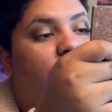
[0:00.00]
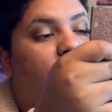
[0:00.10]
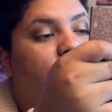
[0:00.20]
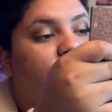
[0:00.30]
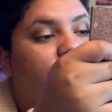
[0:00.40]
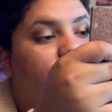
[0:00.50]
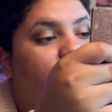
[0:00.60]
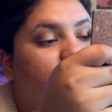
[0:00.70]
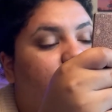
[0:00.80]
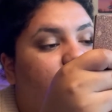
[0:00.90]
I don't even know
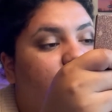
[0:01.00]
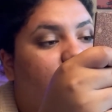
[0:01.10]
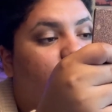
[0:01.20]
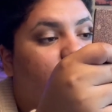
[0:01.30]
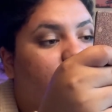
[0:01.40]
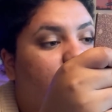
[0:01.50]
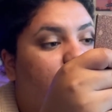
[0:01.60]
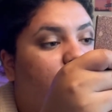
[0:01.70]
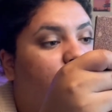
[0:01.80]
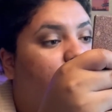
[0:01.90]
what to do anymore.
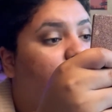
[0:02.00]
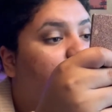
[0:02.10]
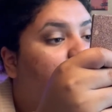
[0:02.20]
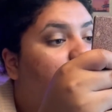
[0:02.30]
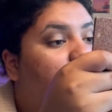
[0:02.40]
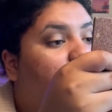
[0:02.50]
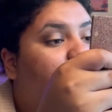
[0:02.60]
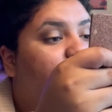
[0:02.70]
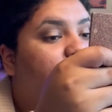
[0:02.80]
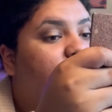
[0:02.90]
So I
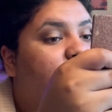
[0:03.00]
tried just